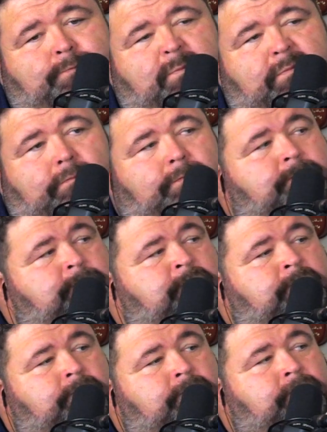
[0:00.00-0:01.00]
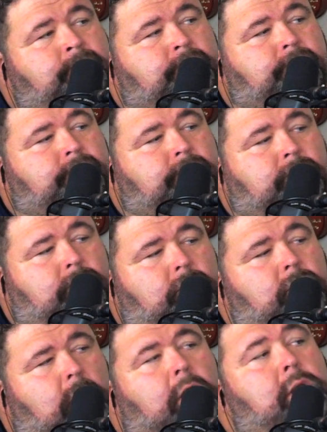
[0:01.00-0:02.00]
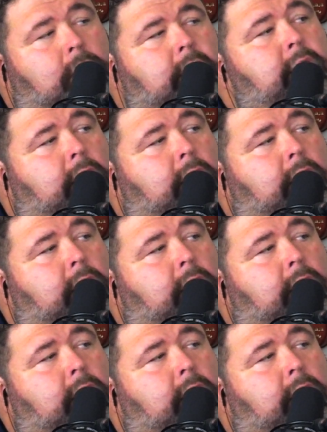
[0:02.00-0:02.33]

Of course, at the holidays, we cut it a little thinner,